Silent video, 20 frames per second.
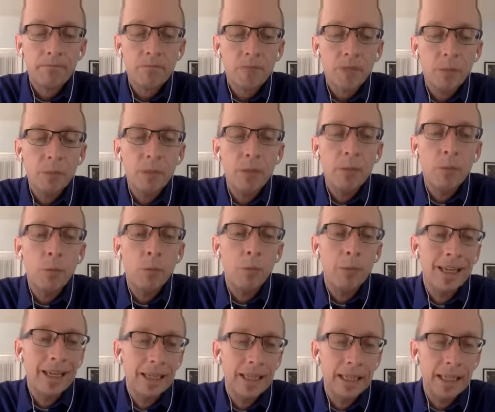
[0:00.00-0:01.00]
people
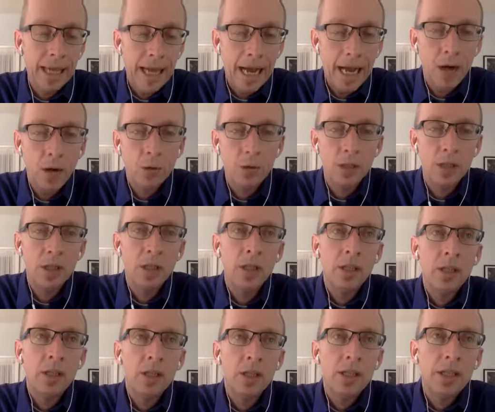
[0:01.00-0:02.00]
bailing out
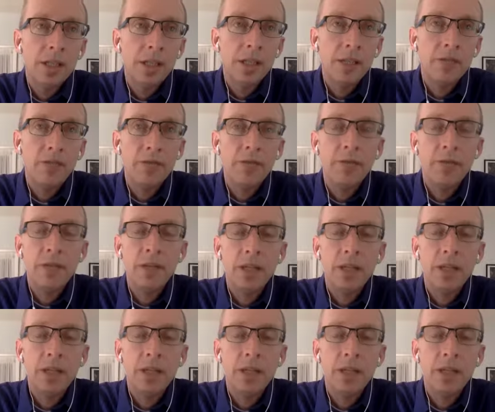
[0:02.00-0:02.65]
if